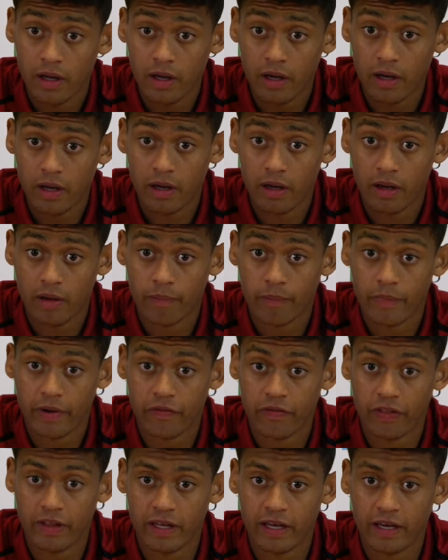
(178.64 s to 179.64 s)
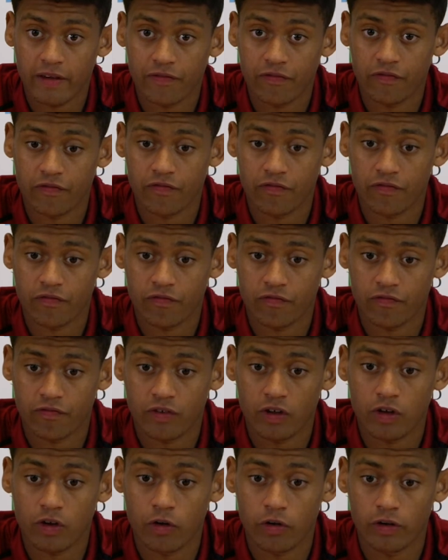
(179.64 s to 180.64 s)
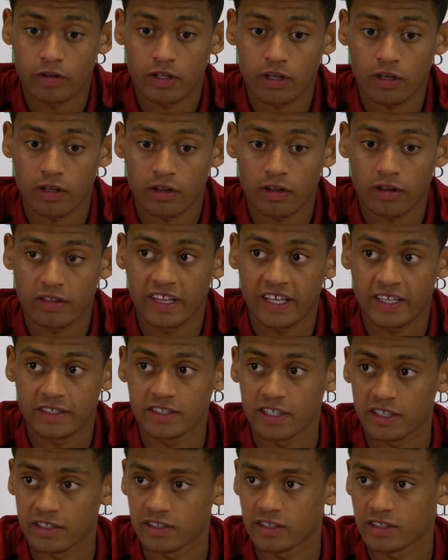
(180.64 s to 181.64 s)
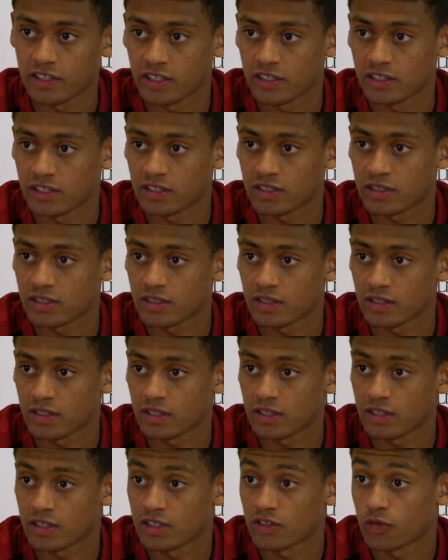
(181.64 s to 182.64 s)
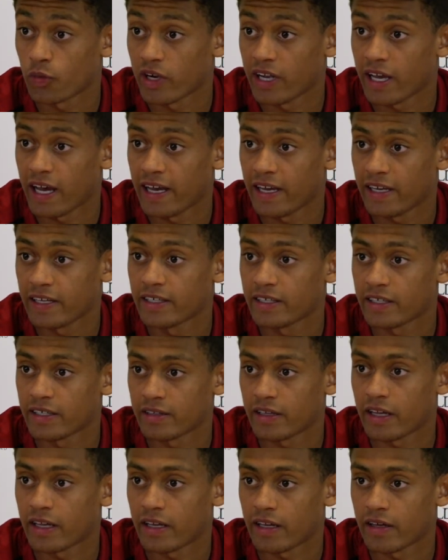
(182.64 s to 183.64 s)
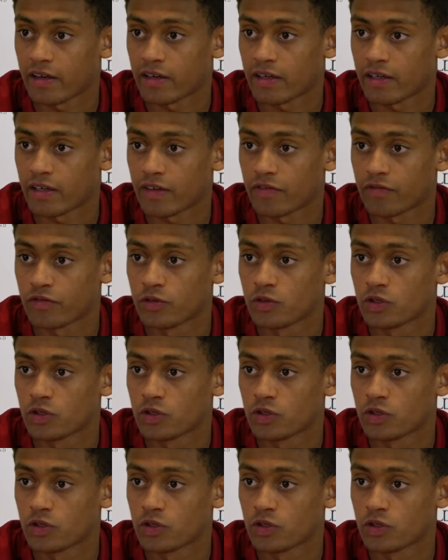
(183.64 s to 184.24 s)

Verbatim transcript: Um, I think I've learned a lot. The intensity is is way higher here than uh, I've